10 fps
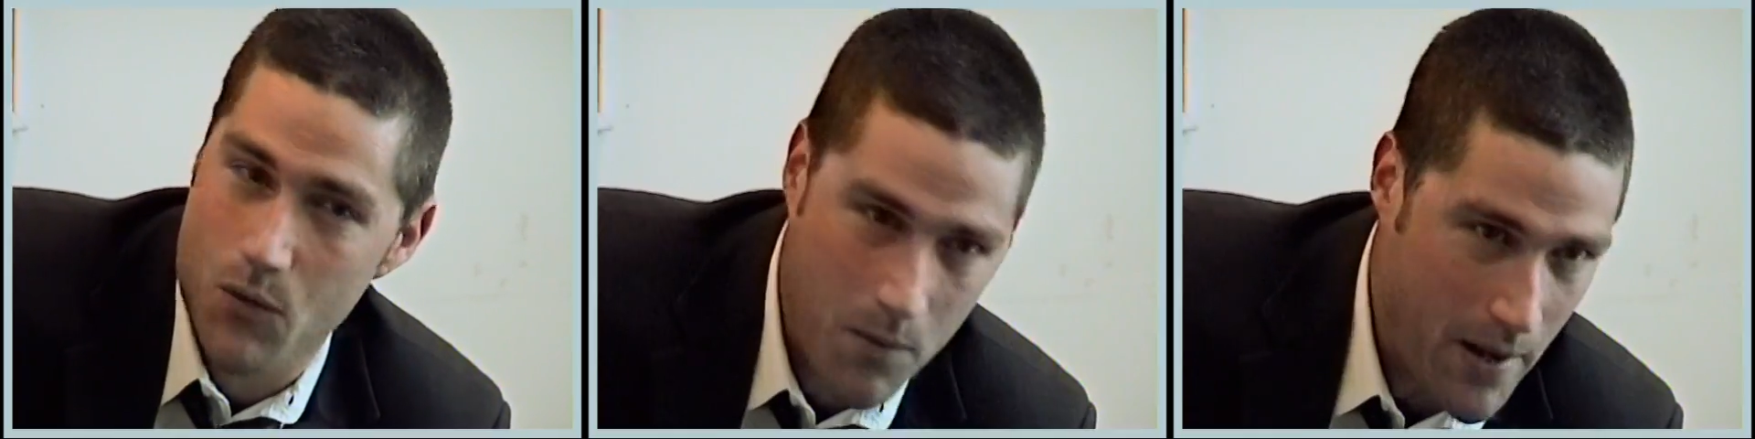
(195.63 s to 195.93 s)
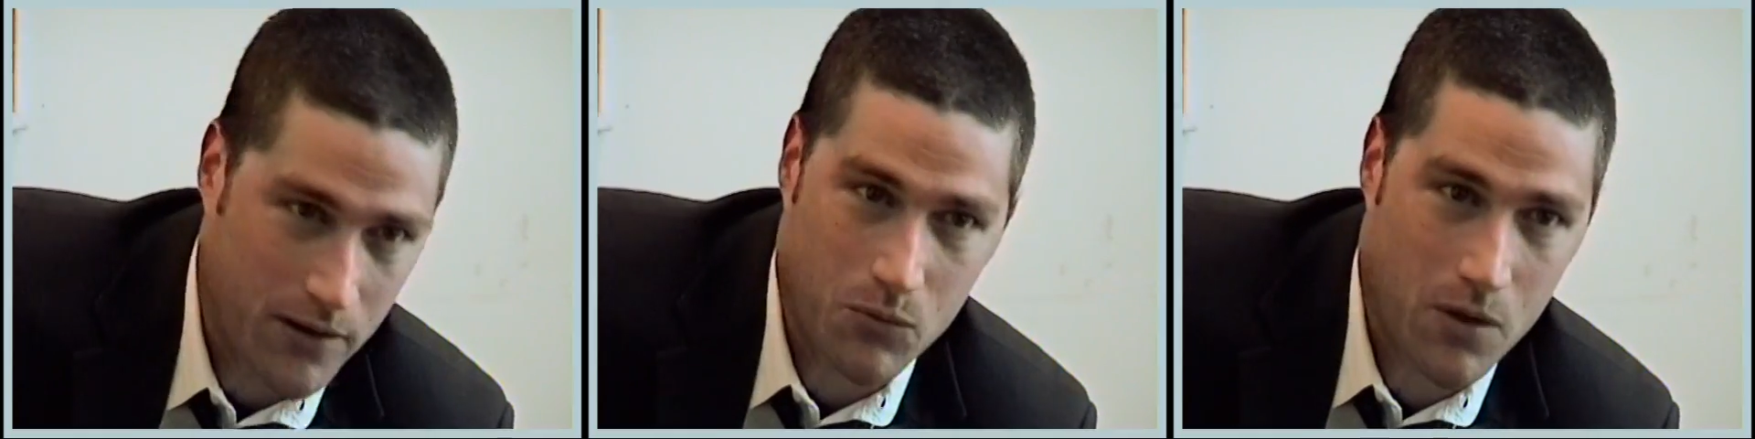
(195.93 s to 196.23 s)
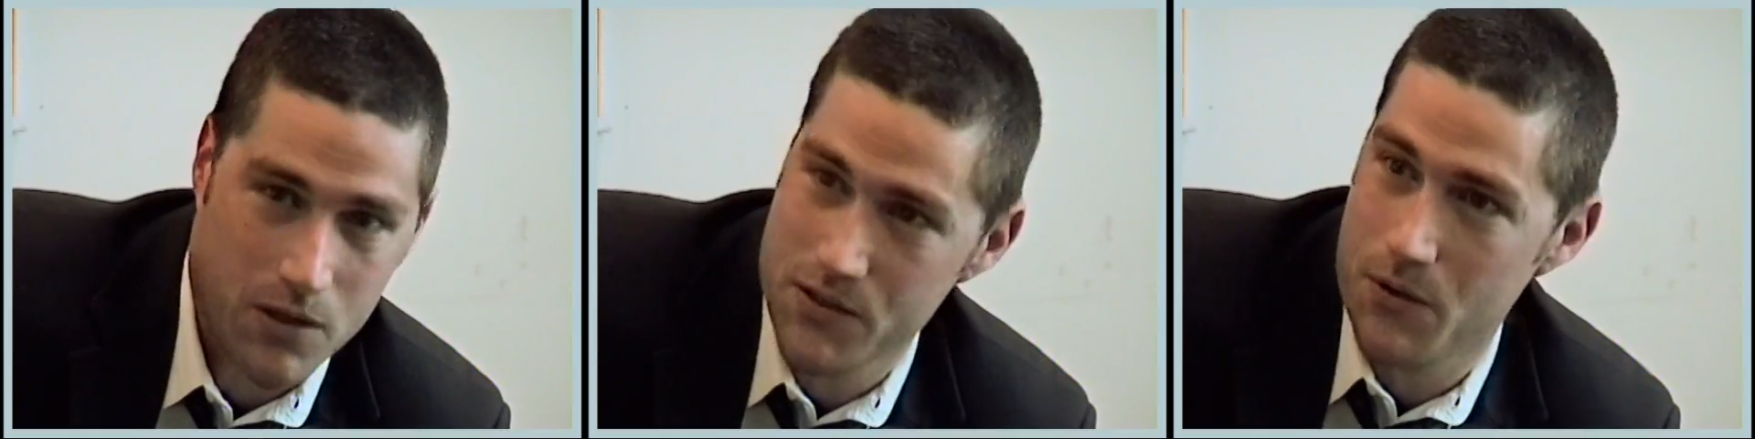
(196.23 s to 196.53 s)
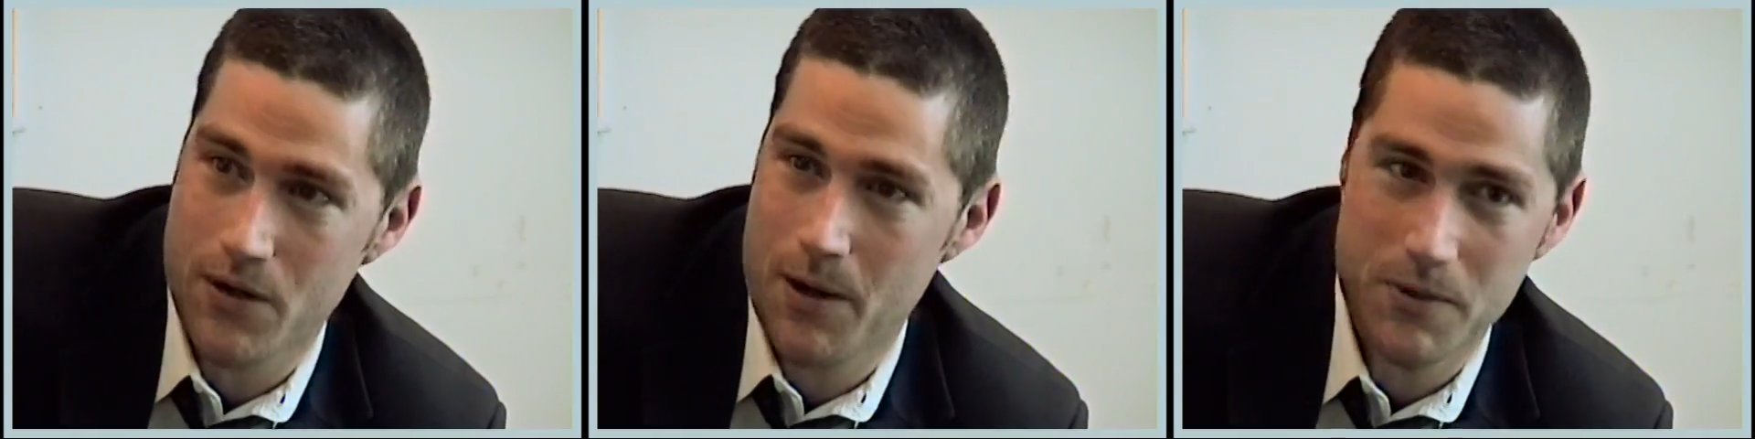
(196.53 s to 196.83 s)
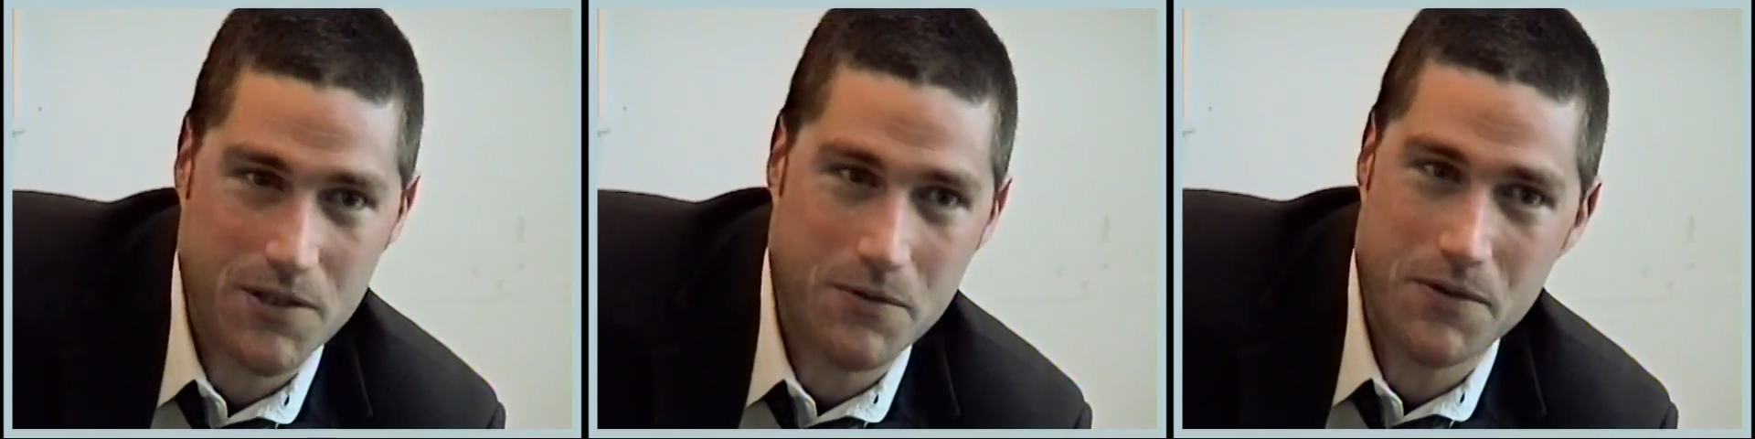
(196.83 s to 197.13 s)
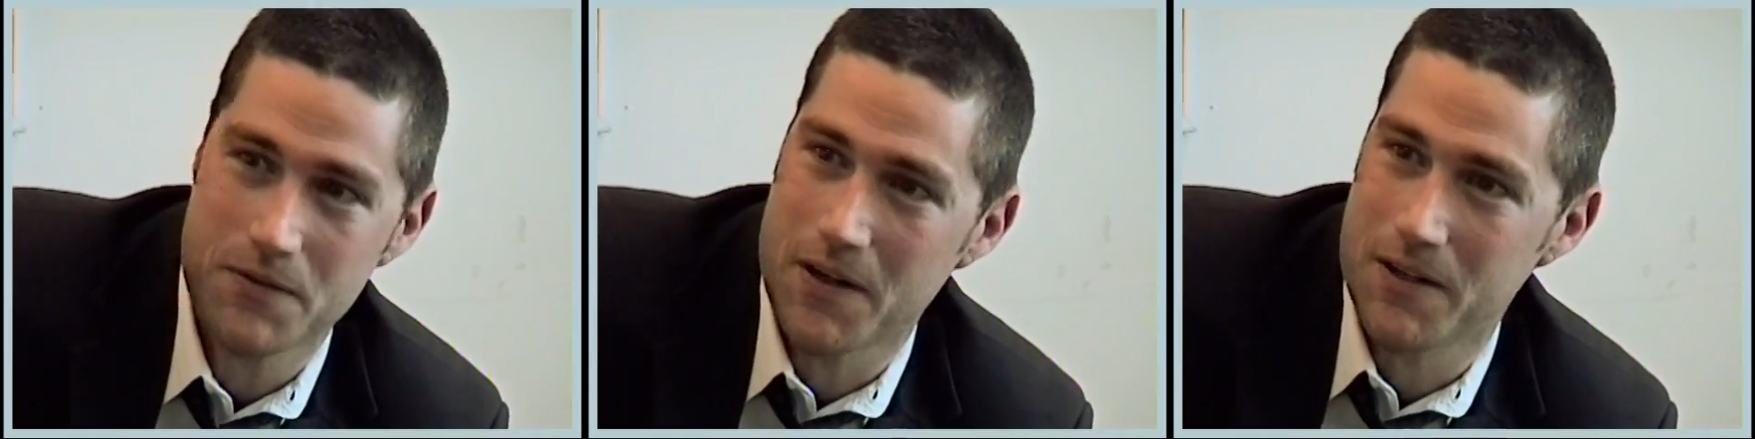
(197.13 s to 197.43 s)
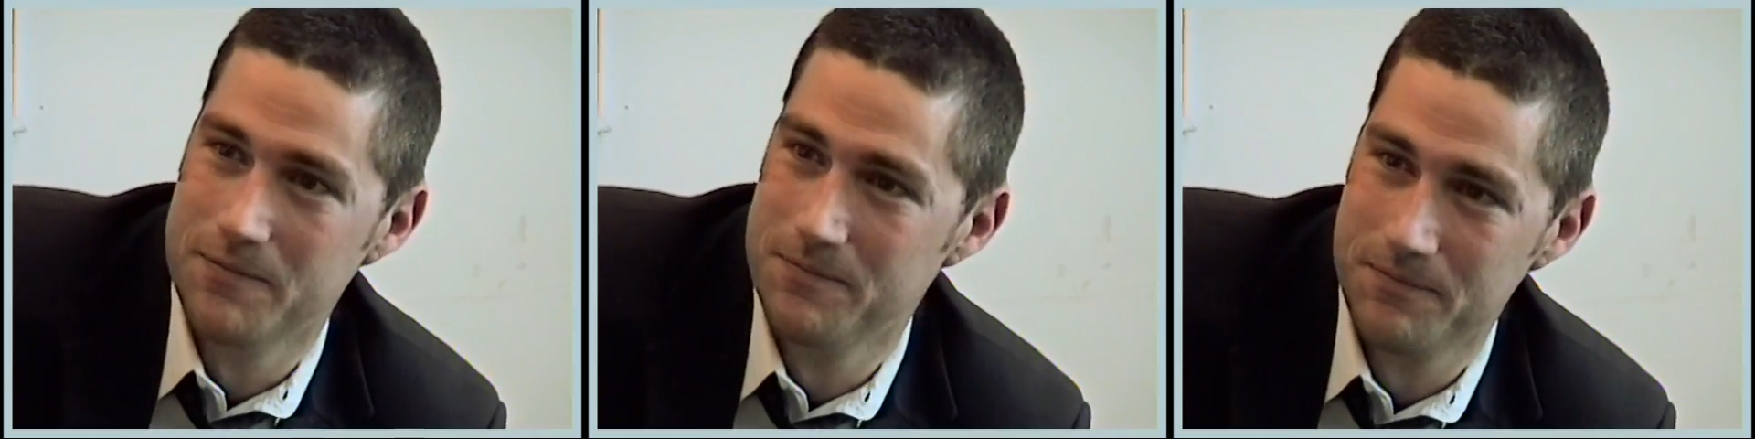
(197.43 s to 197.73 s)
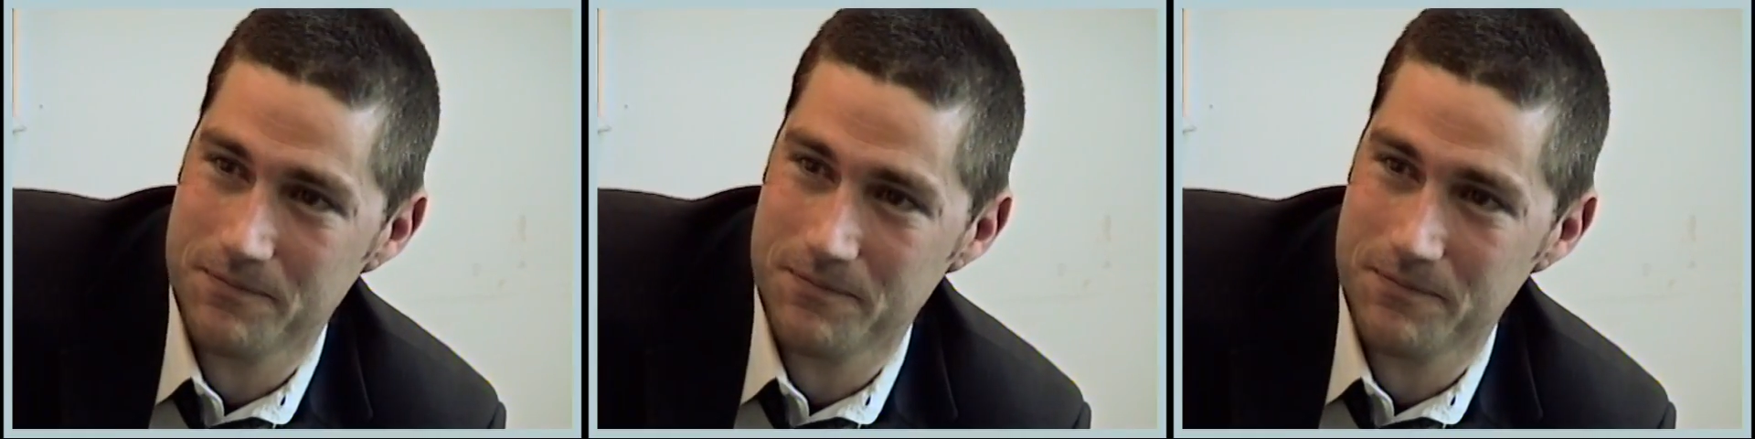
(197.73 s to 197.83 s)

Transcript: I went back to work, sewed her up, and she was fine.